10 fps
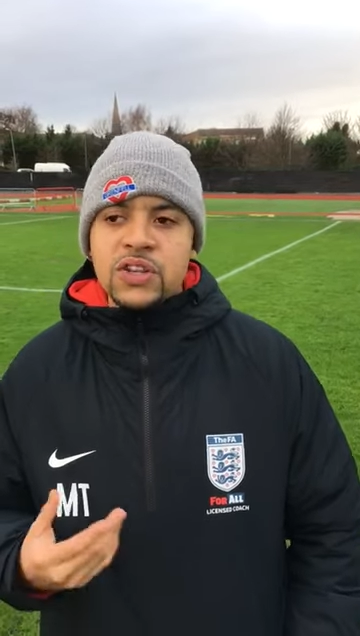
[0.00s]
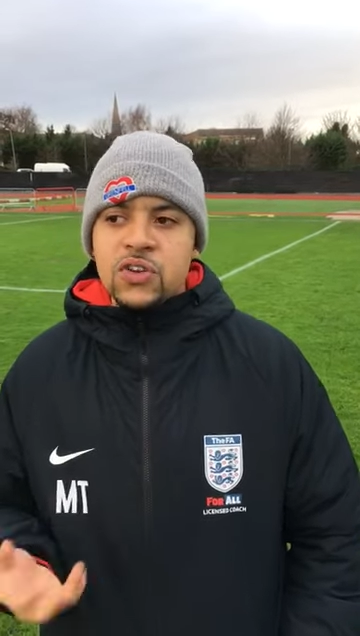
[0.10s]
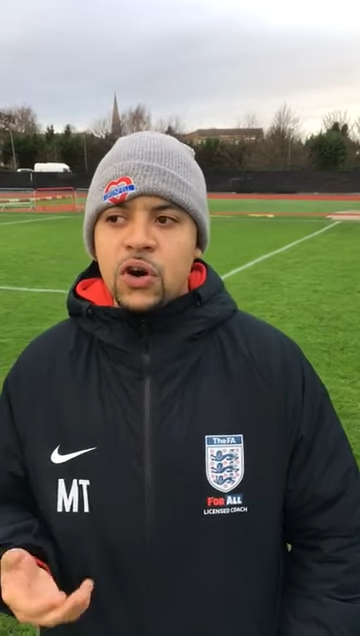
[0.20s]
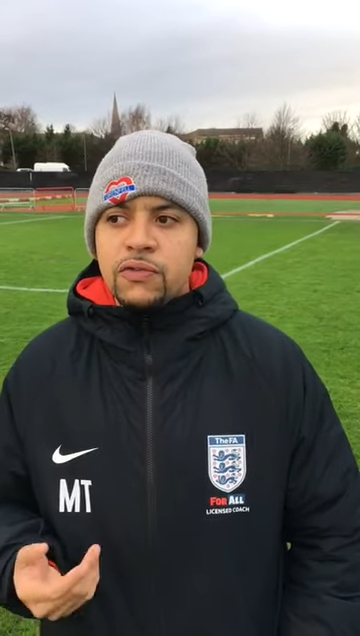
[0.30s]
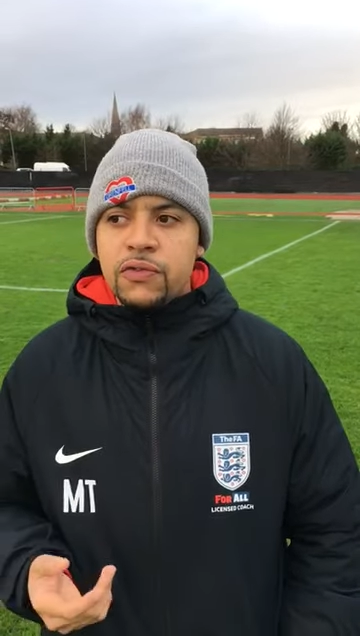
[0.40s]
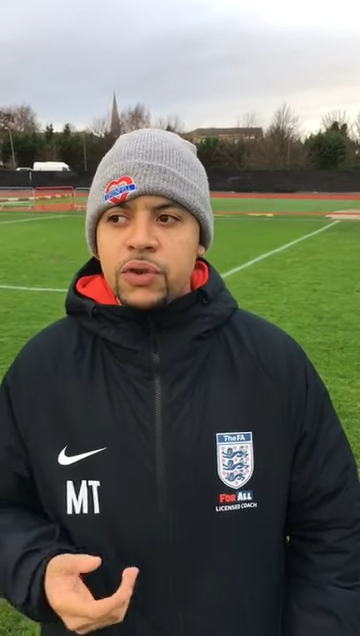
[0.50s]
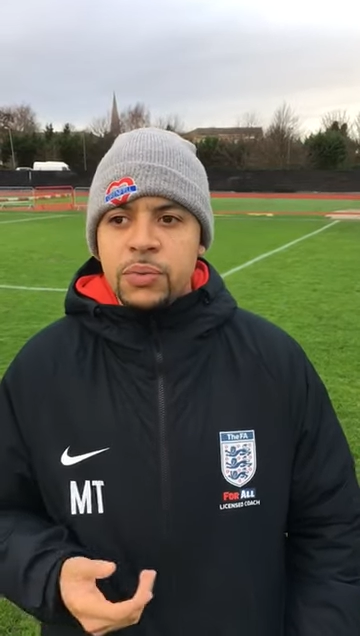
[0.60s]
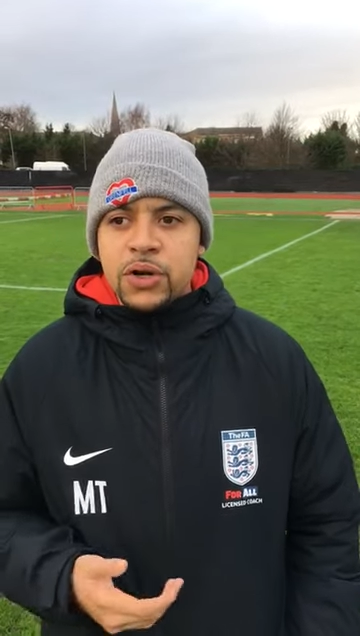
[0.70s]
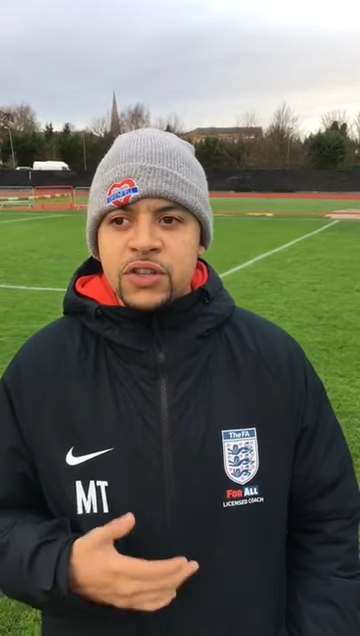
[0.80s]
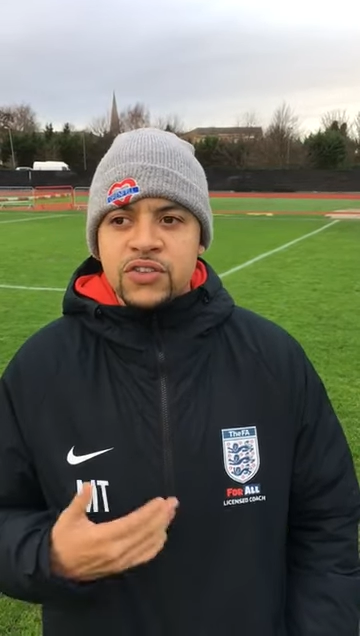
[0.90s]
it's hot through your
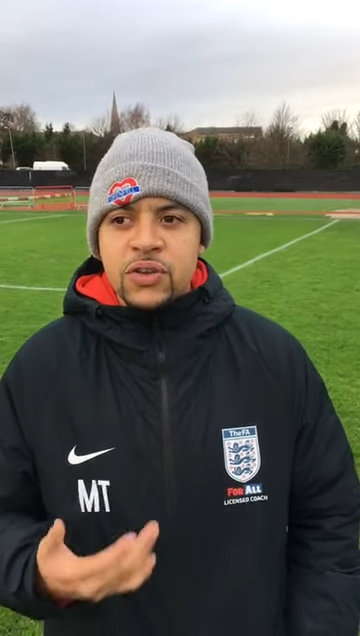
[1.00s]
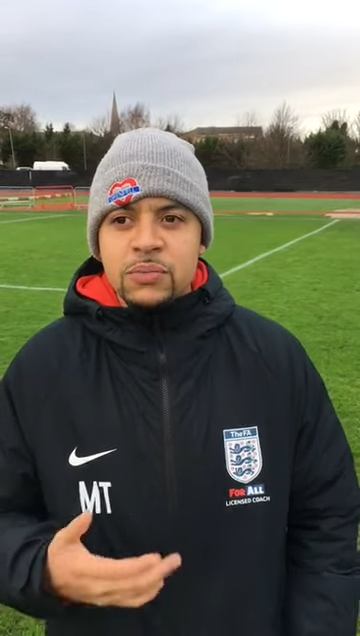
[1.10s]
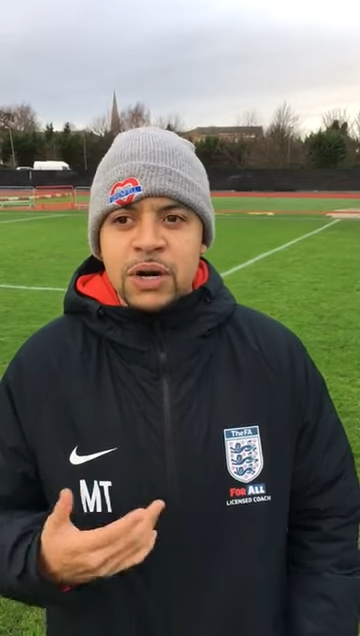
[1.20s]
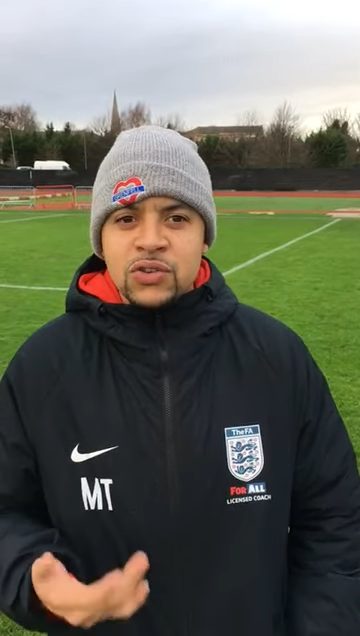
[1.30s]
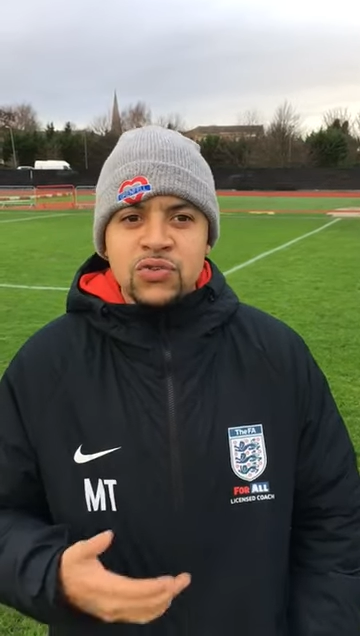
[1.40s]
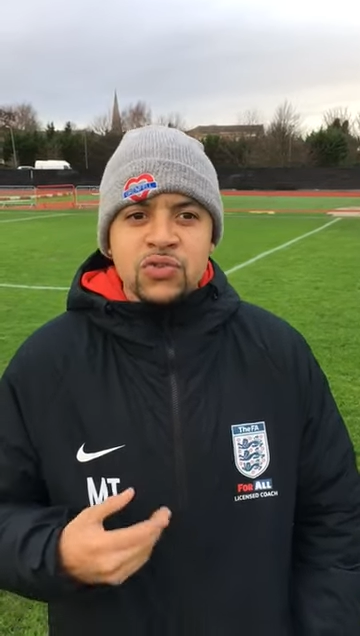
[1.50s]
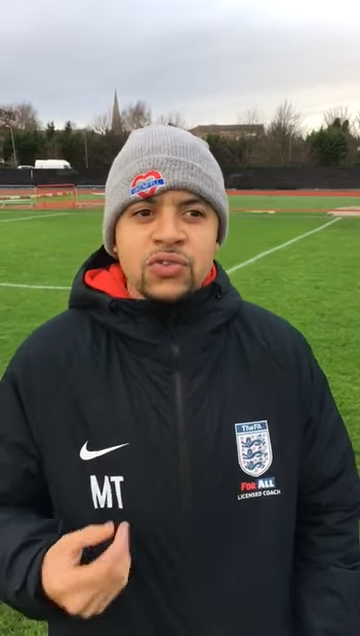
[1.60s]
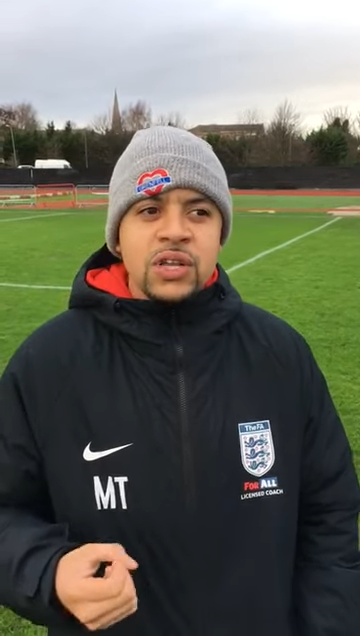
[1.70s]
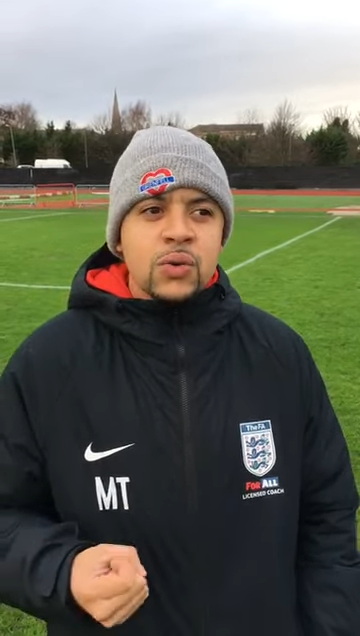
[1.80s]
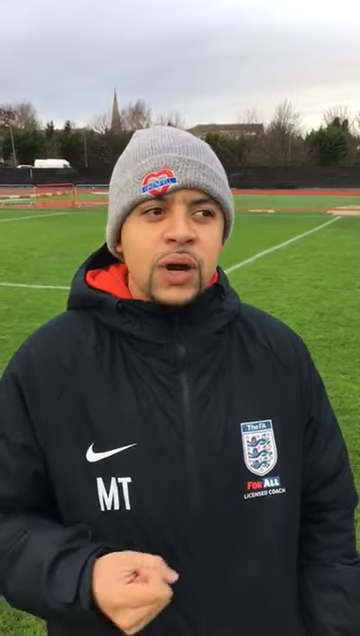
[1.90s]
body, so your muscles are
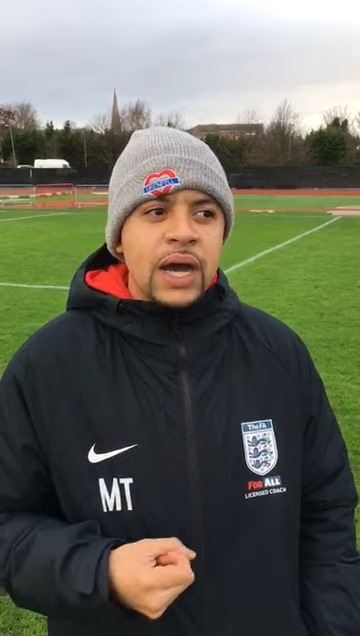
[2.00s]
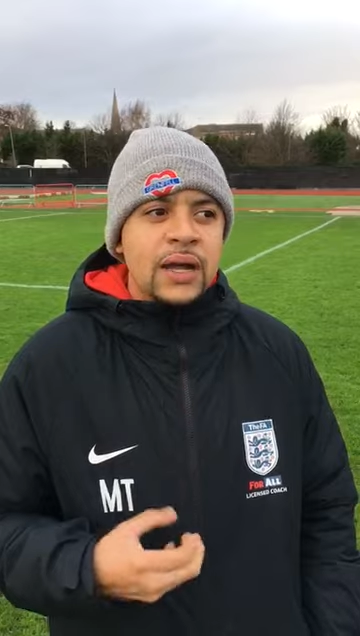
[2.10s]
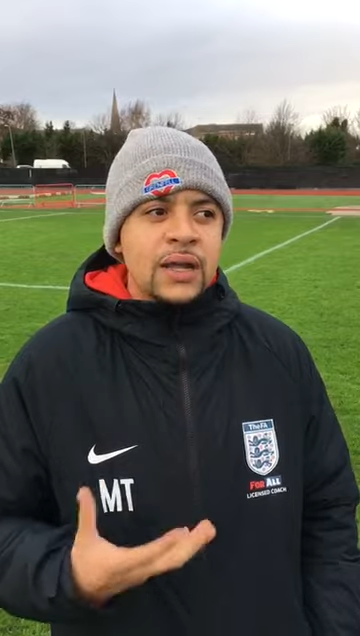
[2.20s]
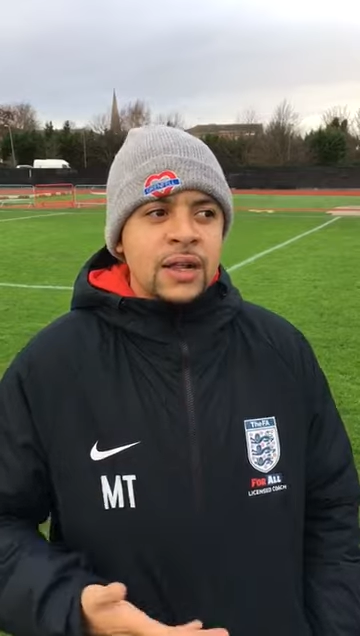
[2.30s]
already quite